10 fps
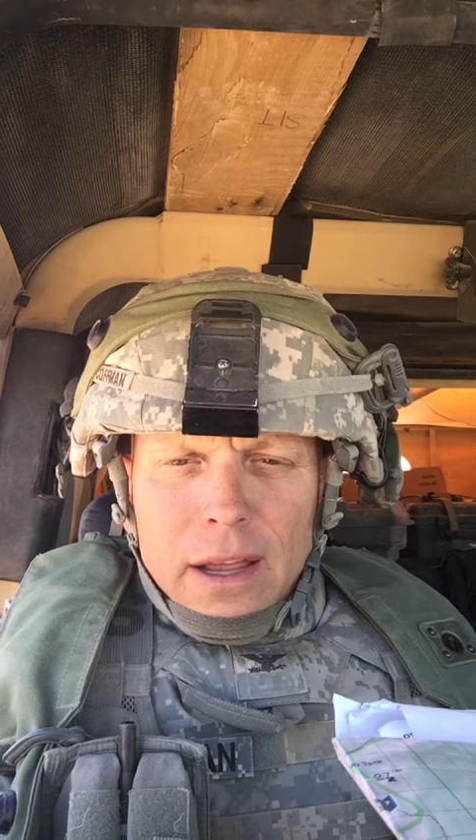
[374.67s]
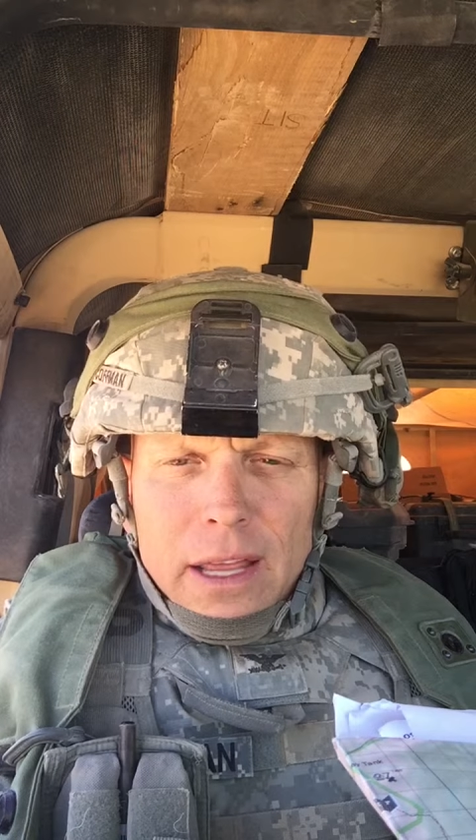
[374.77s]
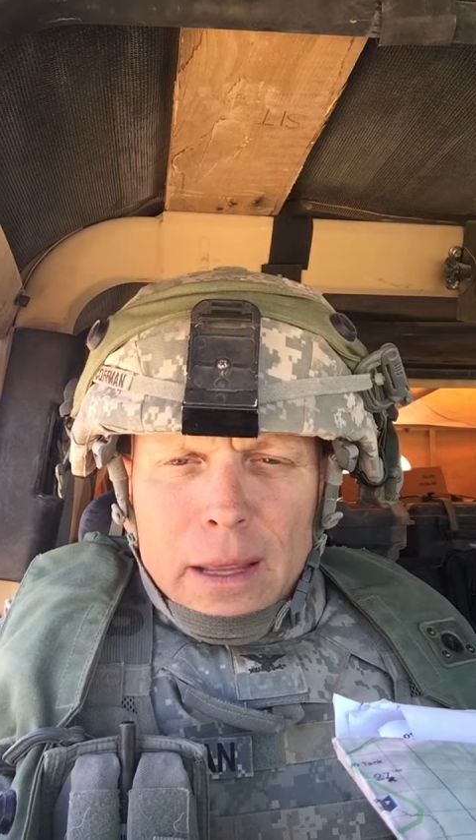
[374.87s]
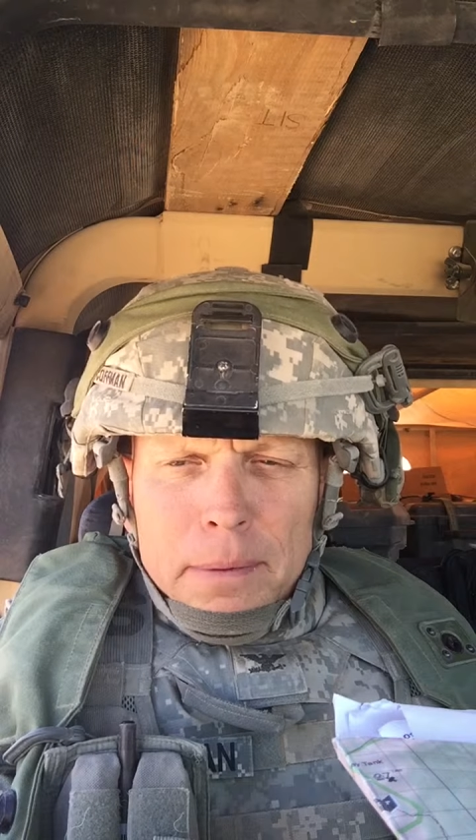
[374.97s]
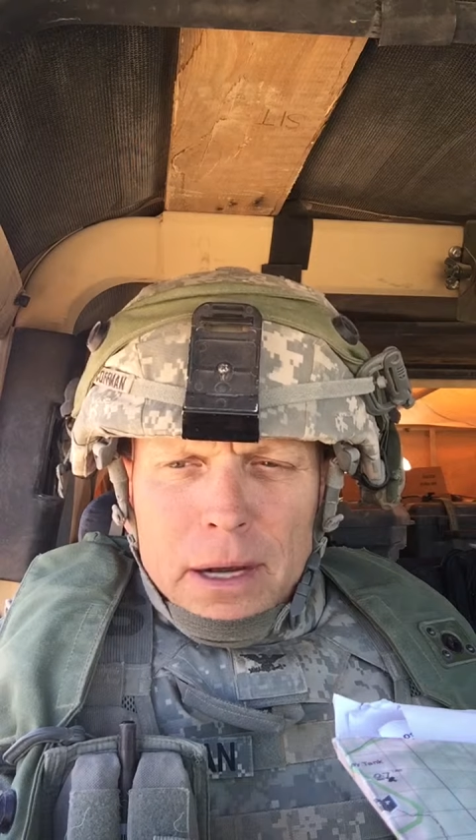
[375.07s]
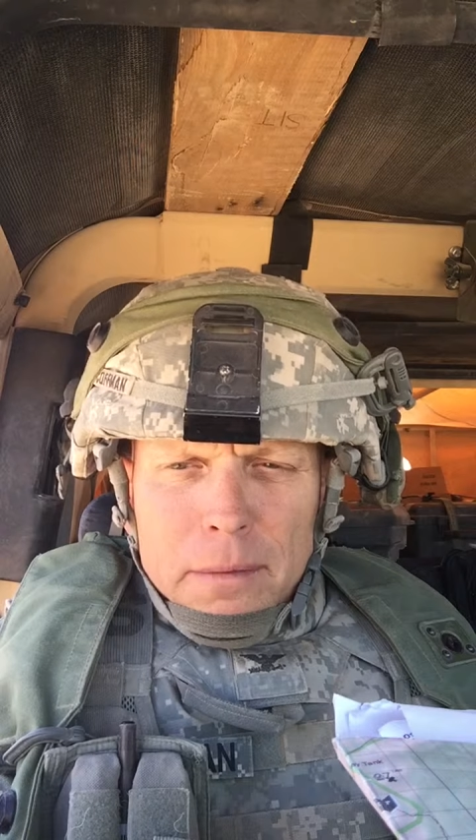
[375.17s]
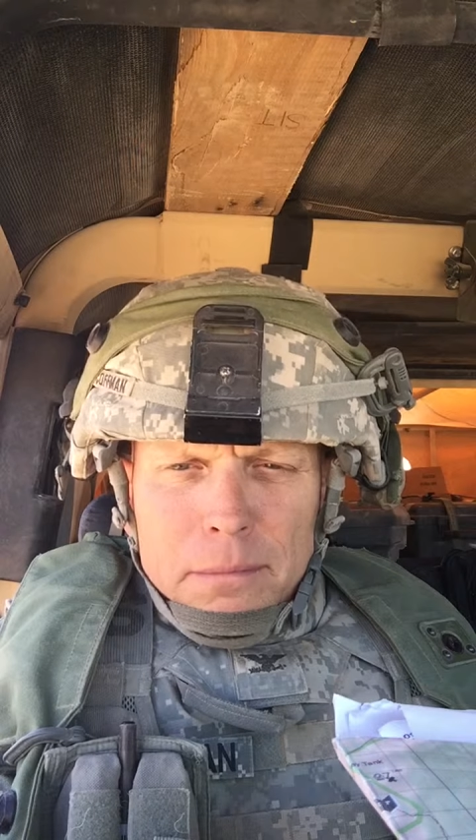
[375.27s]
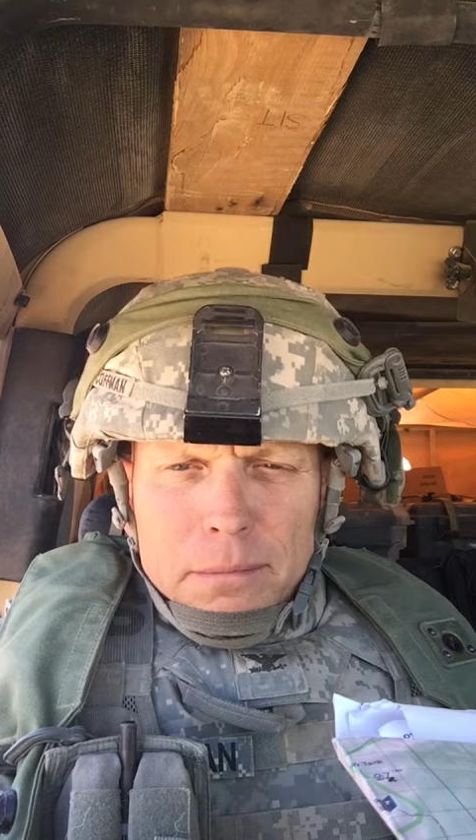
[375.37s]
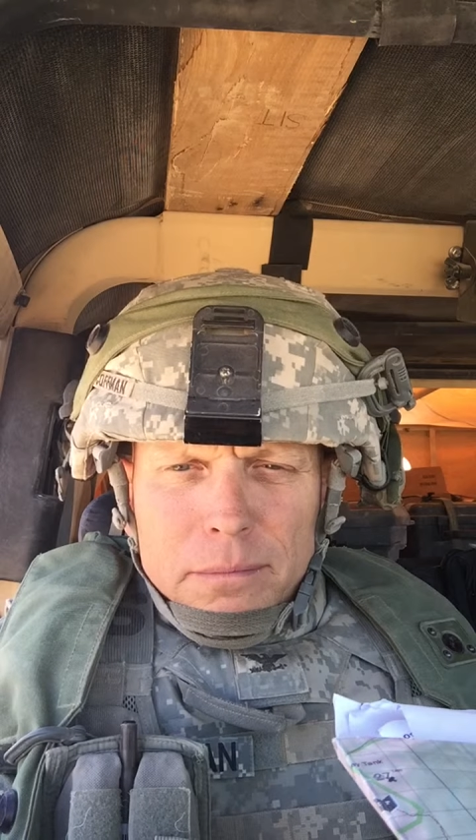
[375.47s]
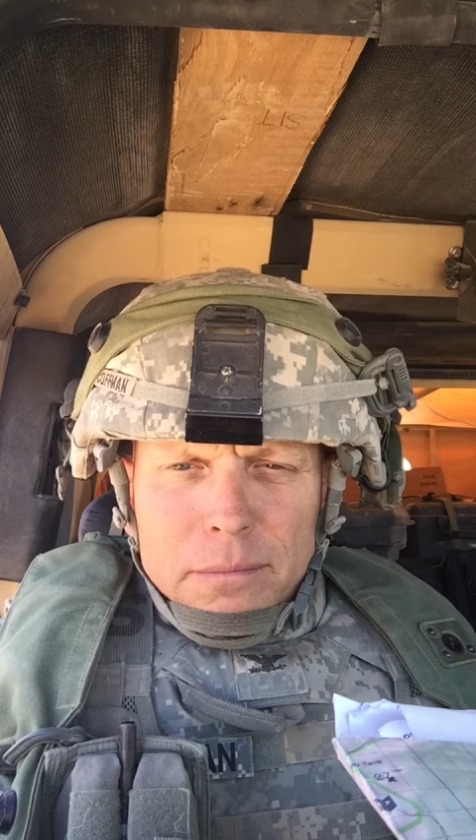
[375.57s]
Keep it up,
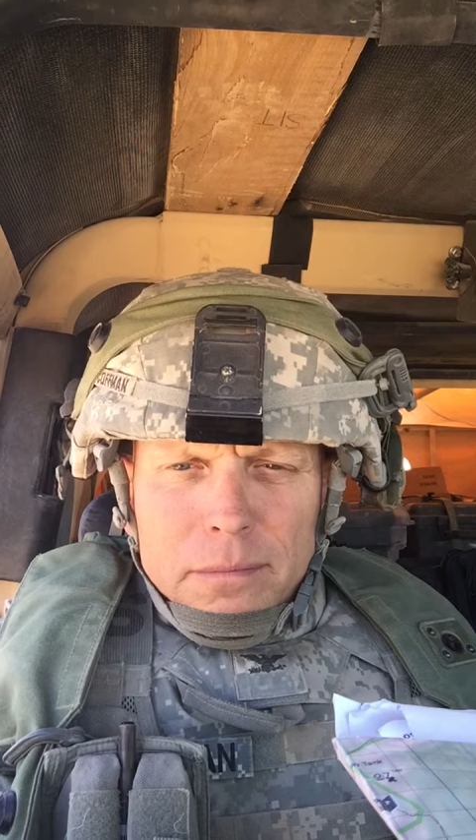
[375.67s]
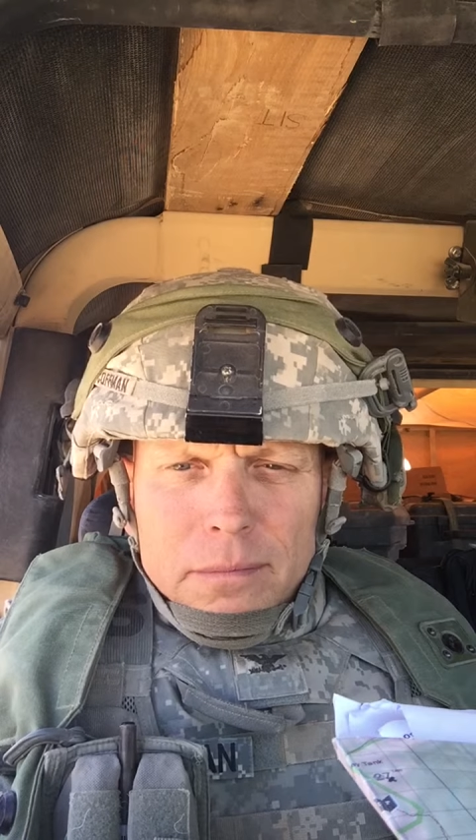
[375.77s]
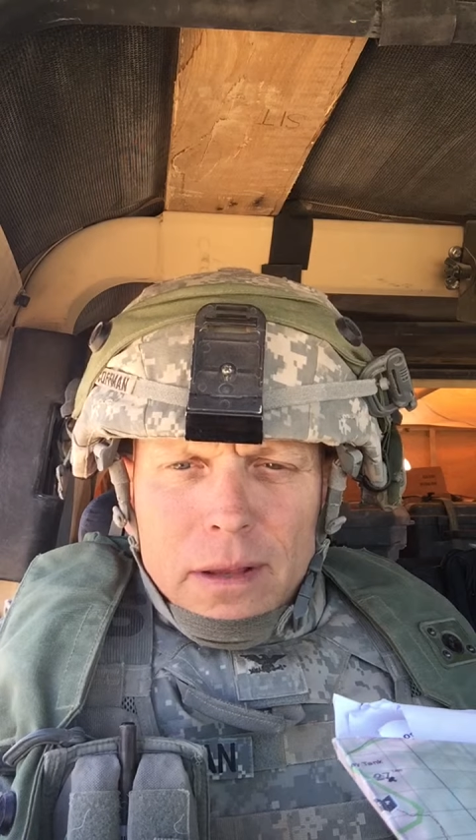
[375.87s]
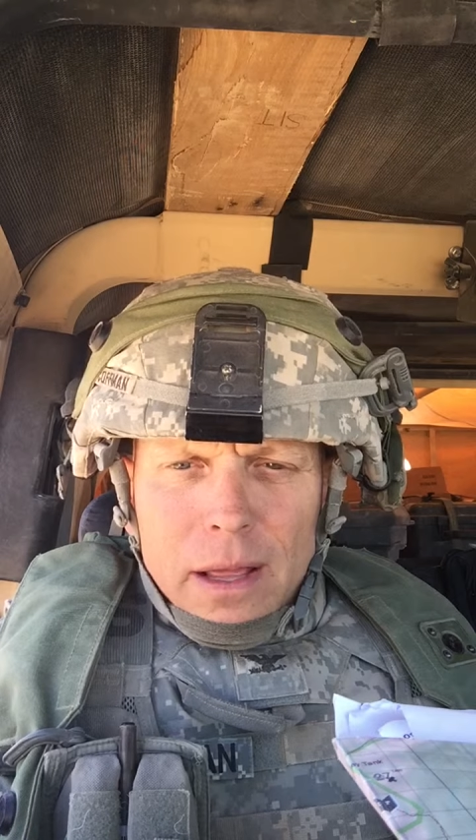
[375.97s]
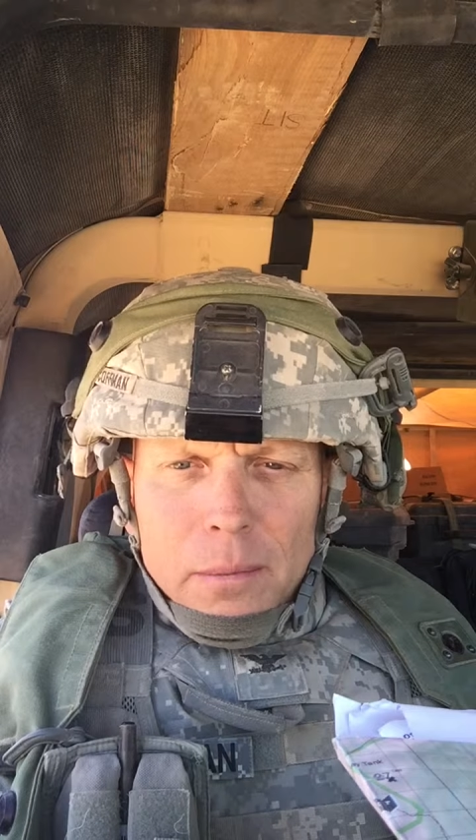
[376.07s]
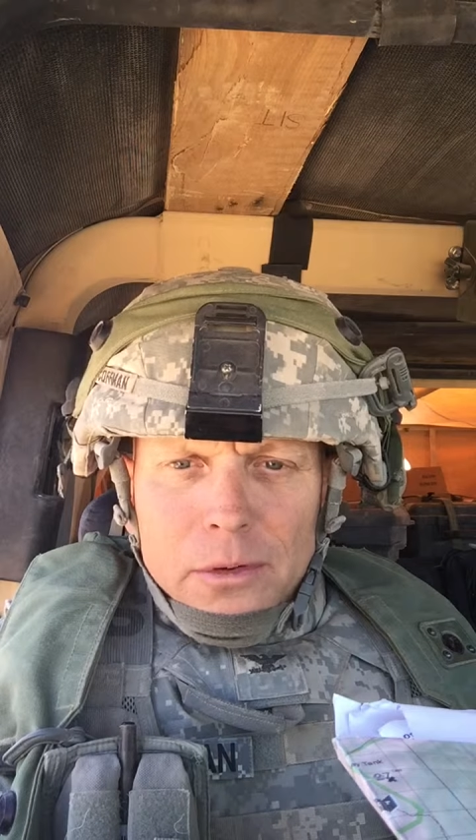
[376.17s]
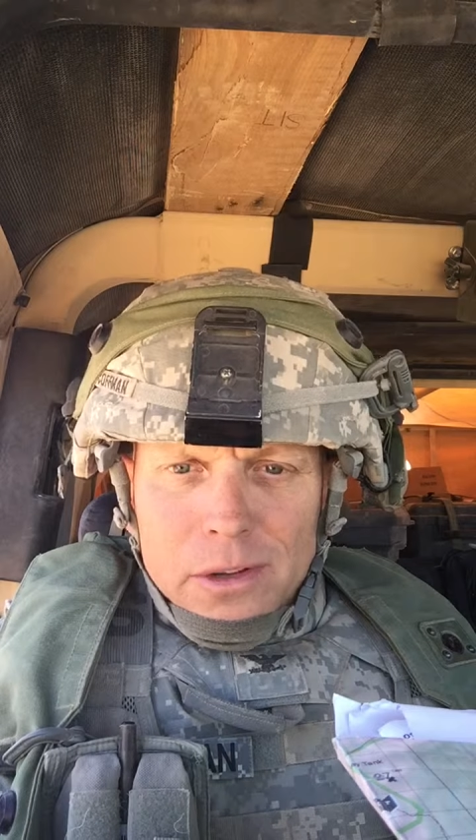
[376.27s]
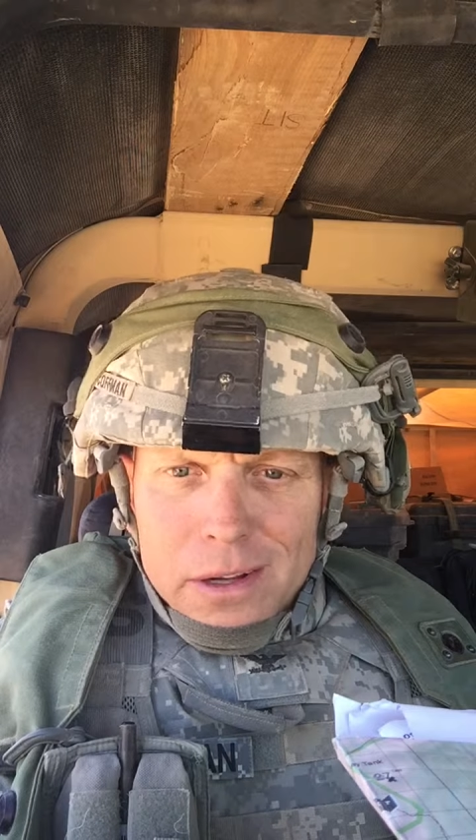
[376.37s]
and we'll see